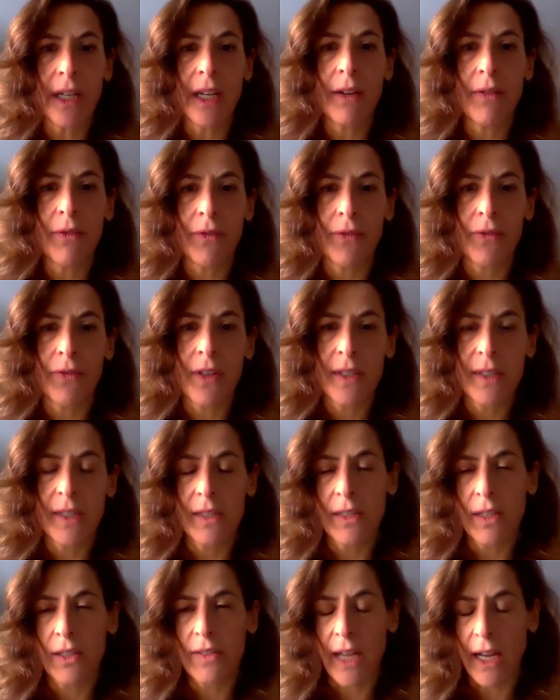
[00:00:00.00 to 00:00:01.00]
if this
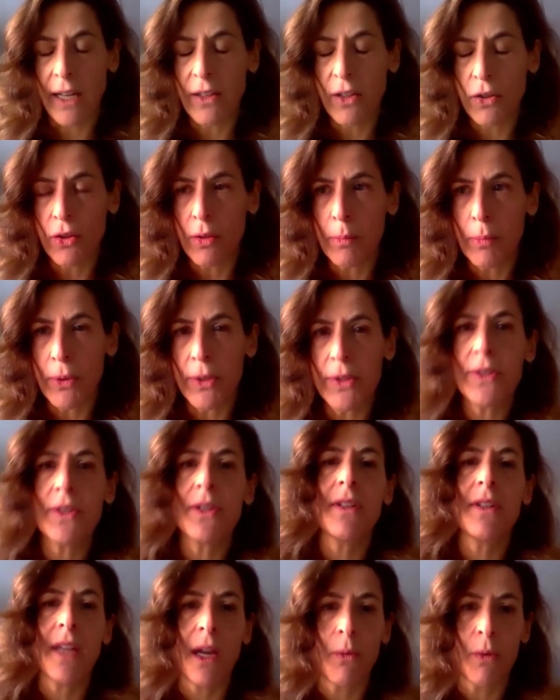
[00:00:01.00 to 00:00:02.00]
is a technical
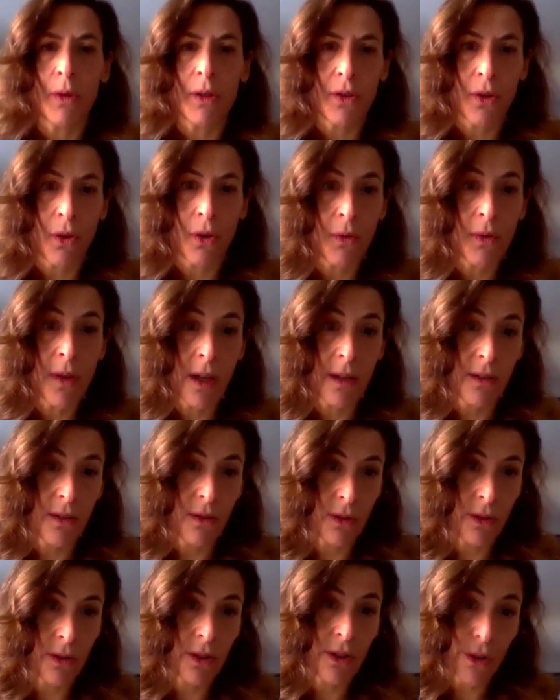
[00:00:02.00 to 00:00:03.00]
person, they will know that
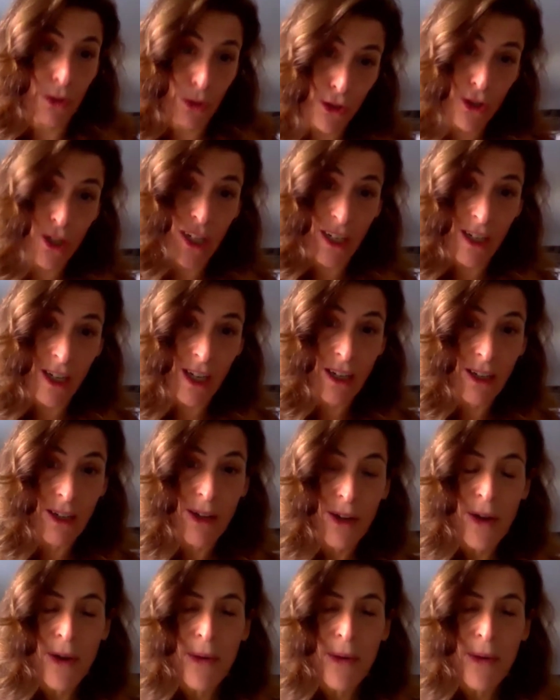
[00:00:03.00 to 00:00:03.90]
you're cheating.